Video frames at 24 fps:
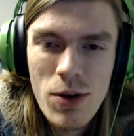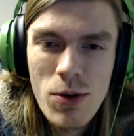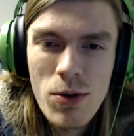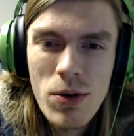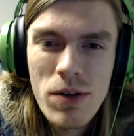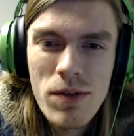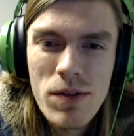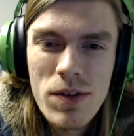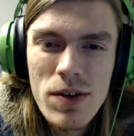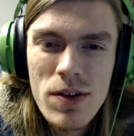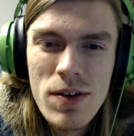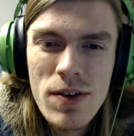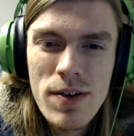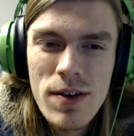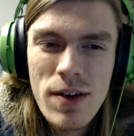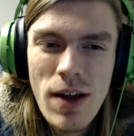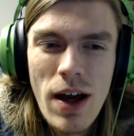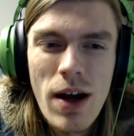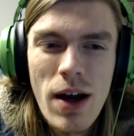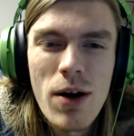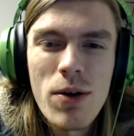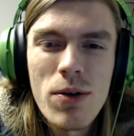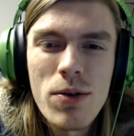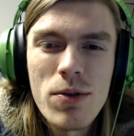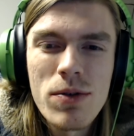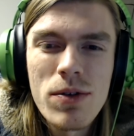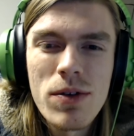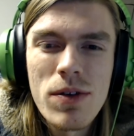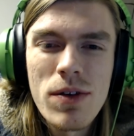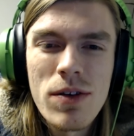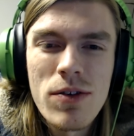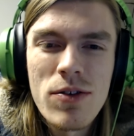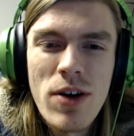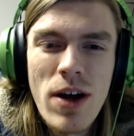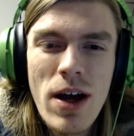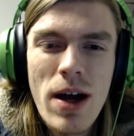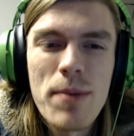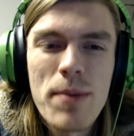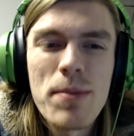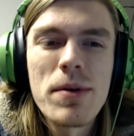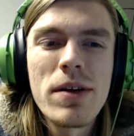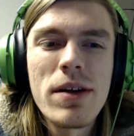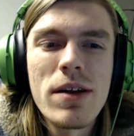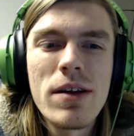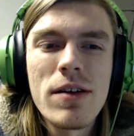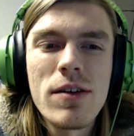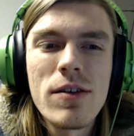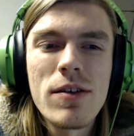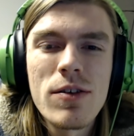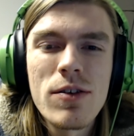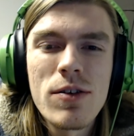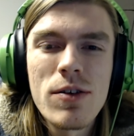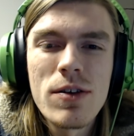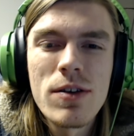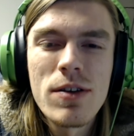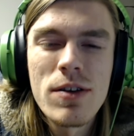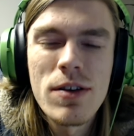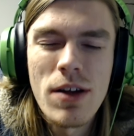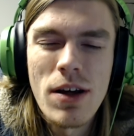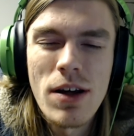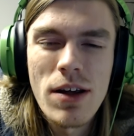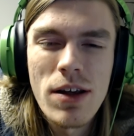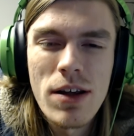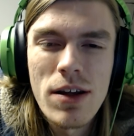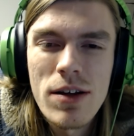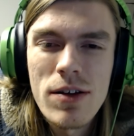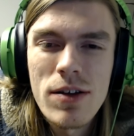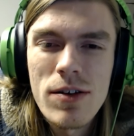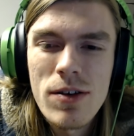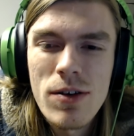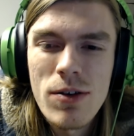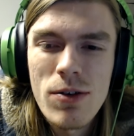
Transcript: don't even sound Japanese, you dingus.